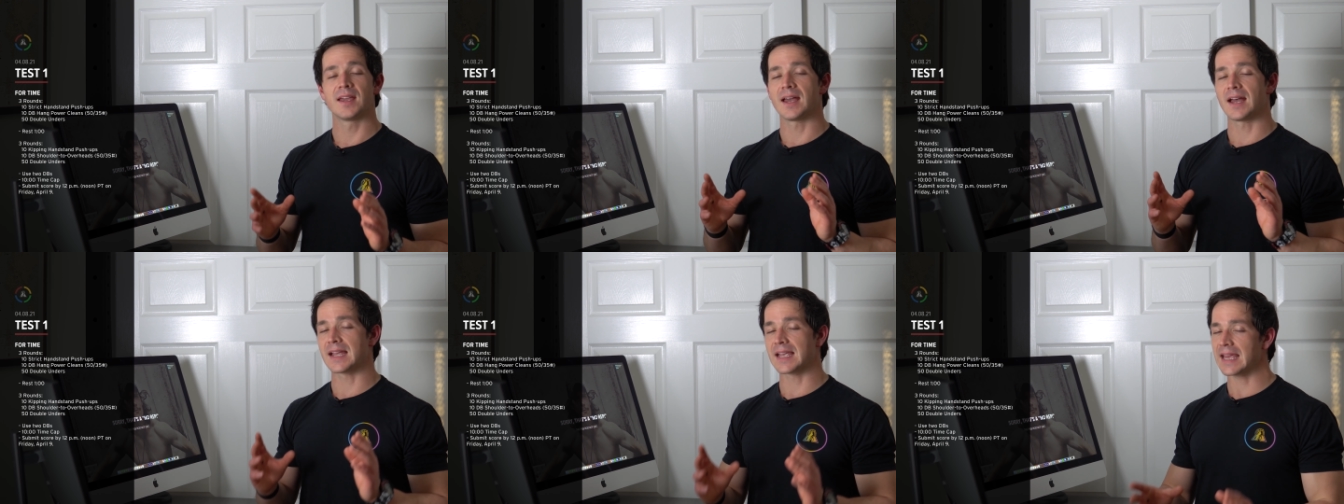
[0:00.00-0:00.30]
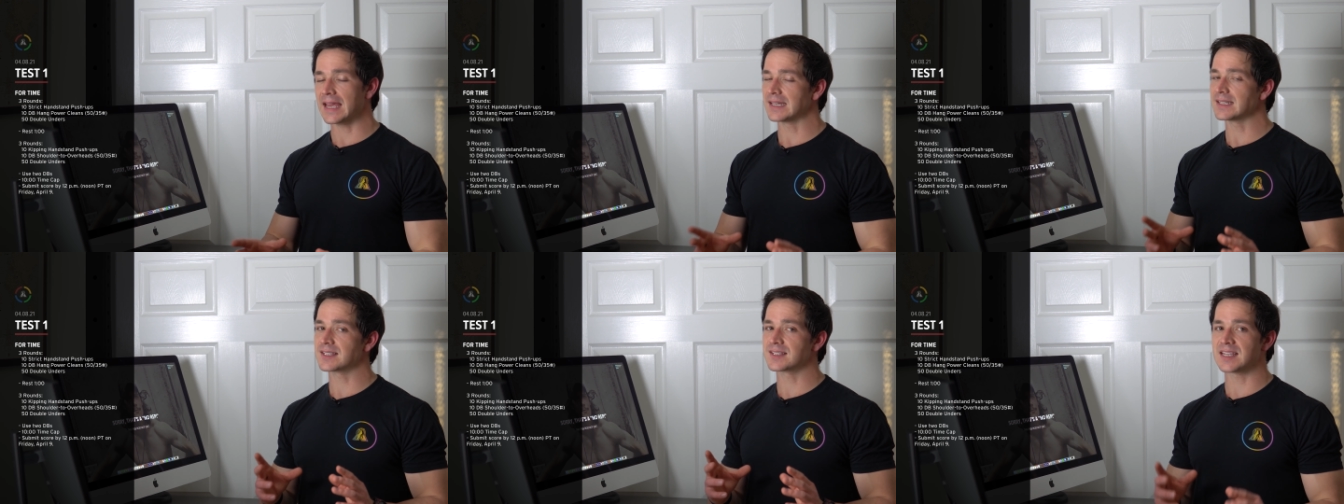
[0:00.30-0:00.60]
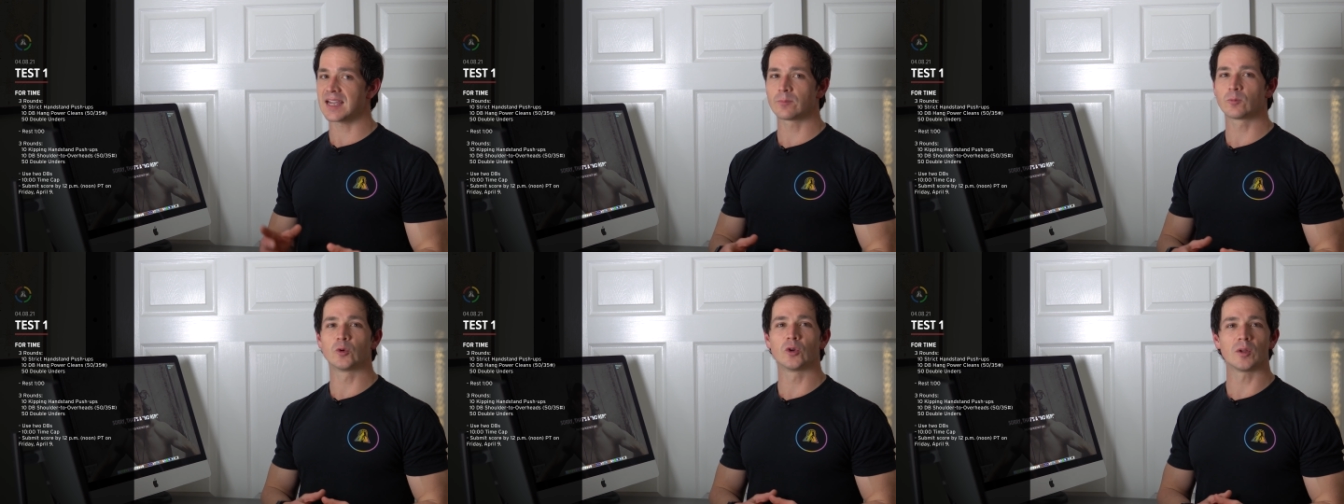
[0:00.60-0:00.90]
Again,
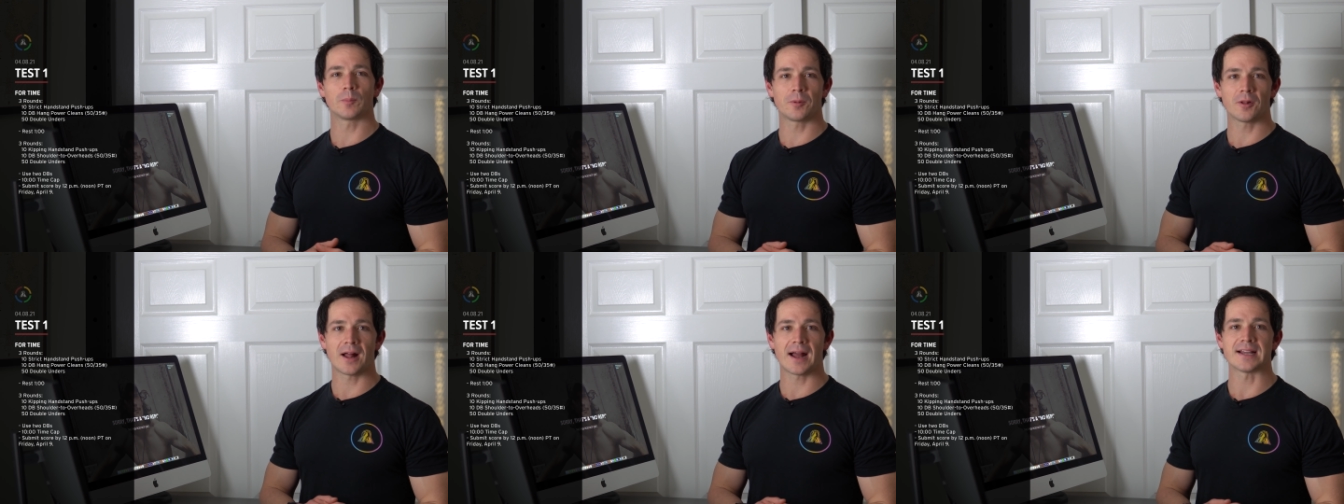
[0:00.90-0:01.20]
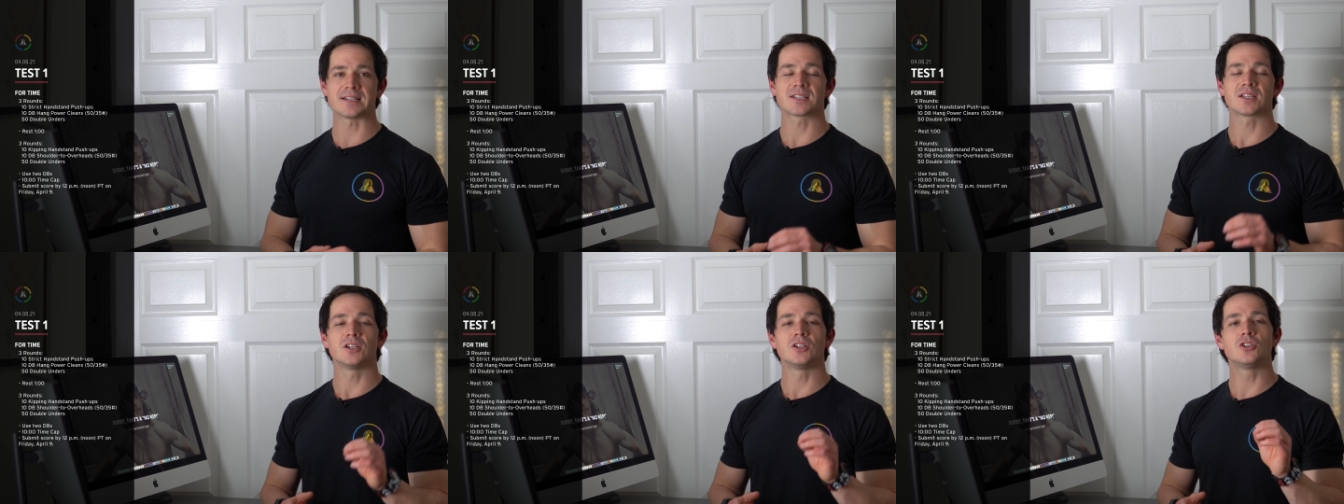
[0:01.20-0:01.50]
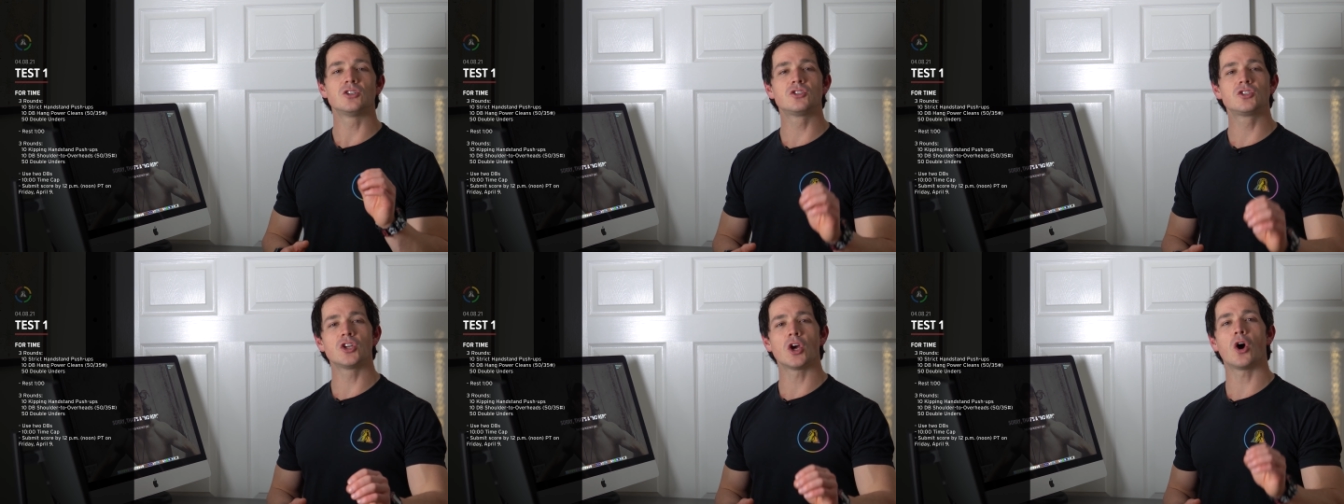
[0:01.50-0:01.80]
same rule applies.
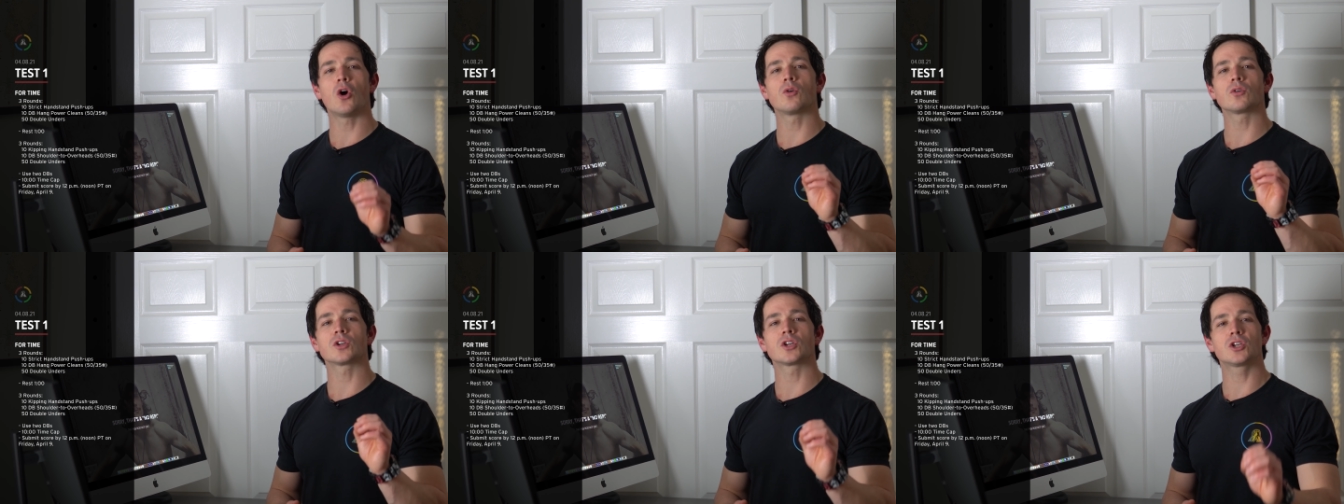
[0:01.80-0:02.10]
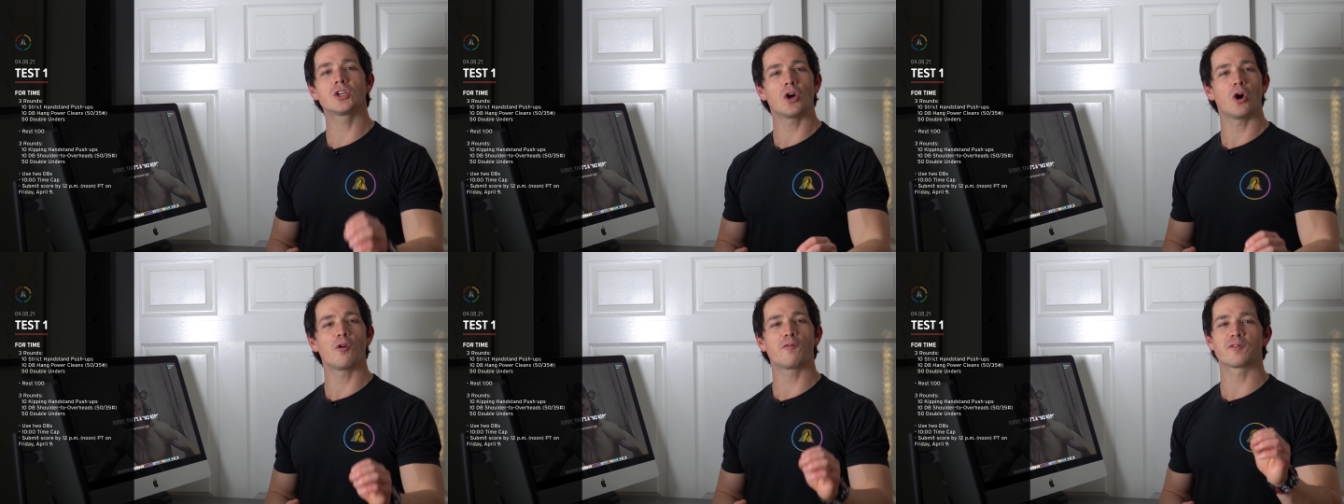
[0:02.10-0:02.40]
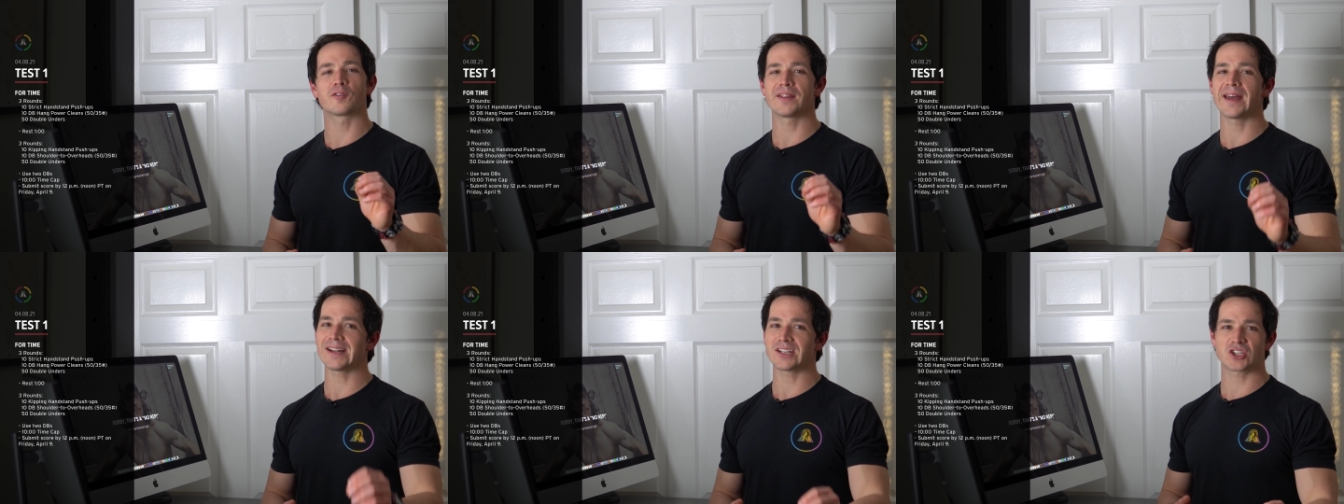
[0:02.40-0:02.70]
Don't go
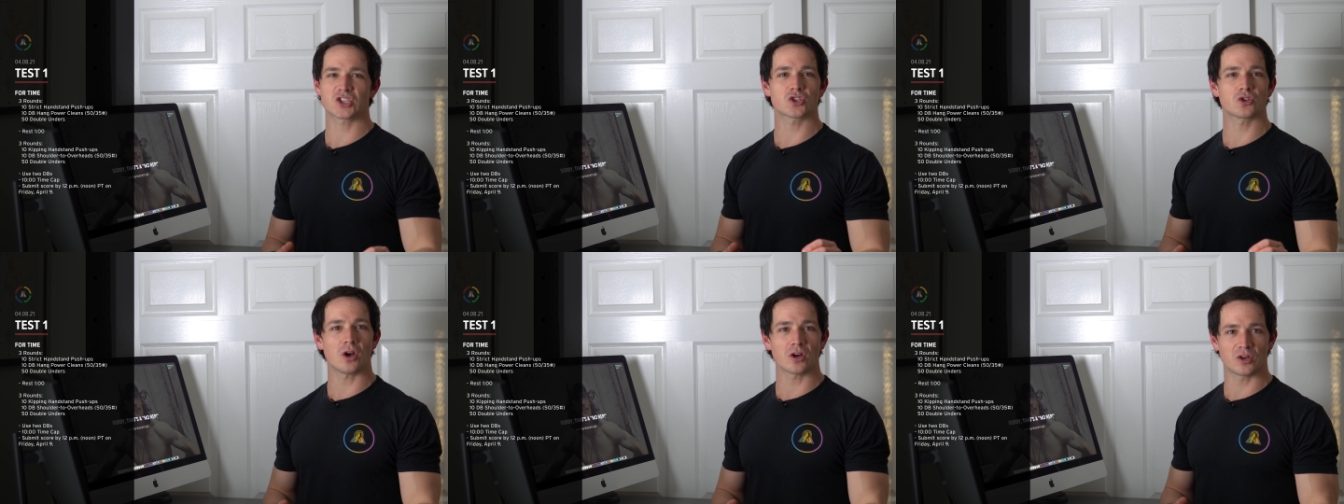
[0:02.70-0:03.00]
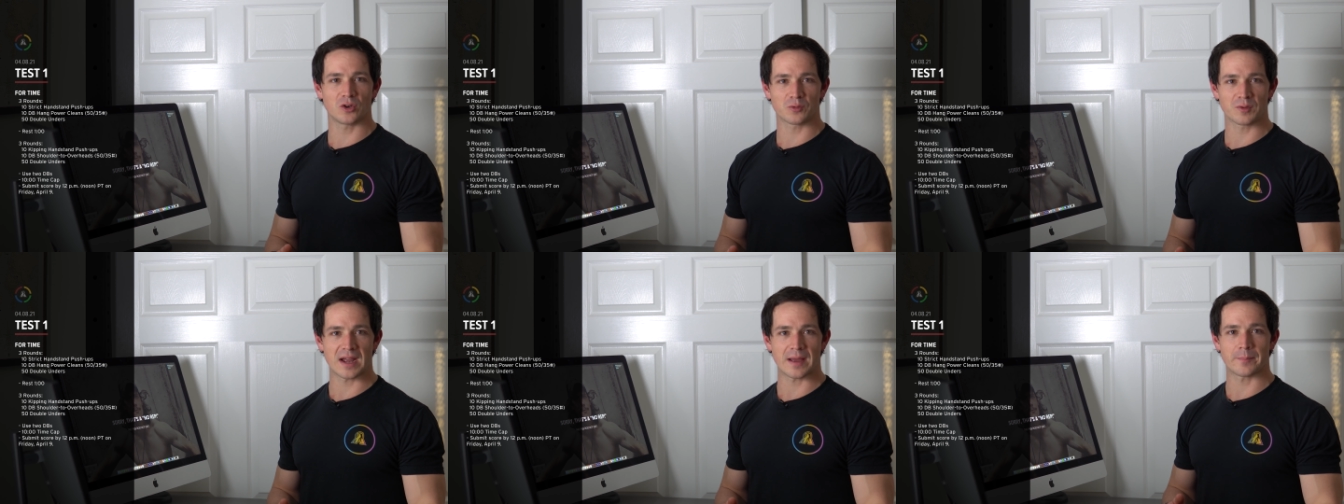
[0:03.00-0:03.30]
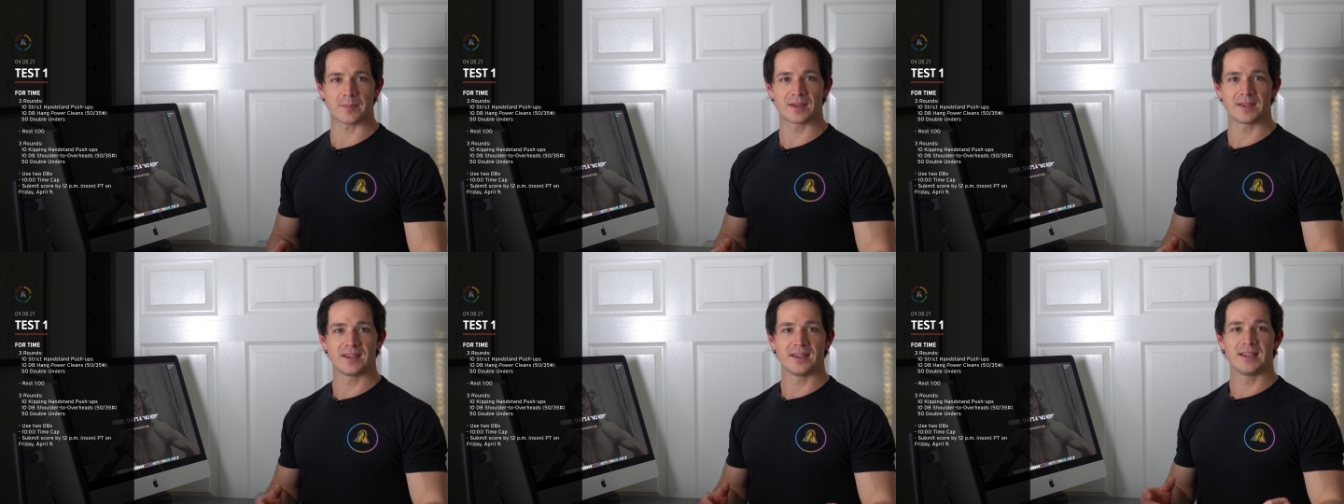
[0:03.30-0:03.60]
for that struggle
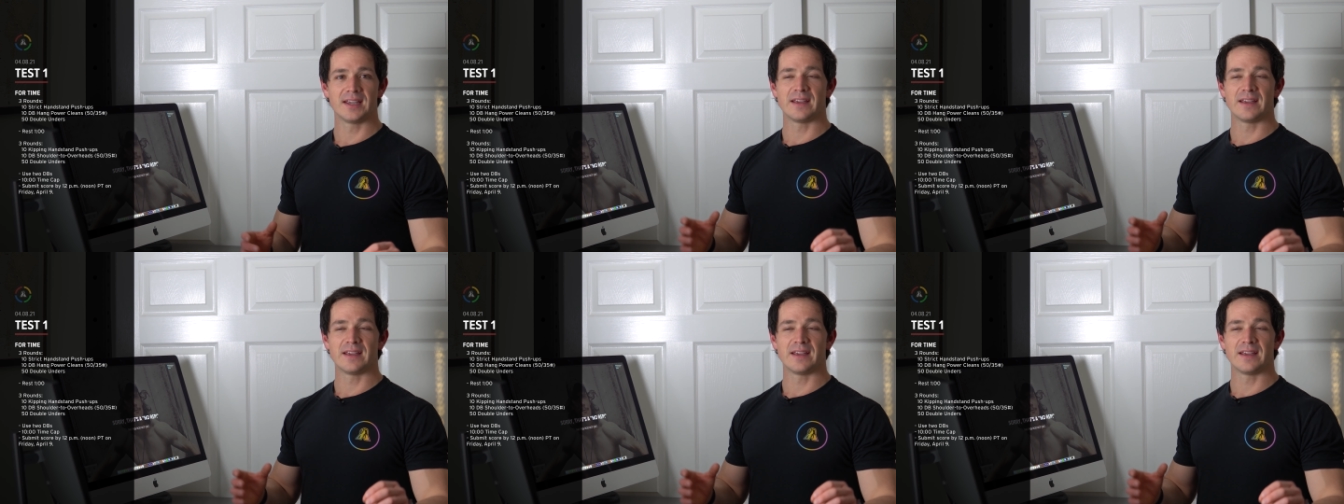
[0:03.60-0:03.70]
rep.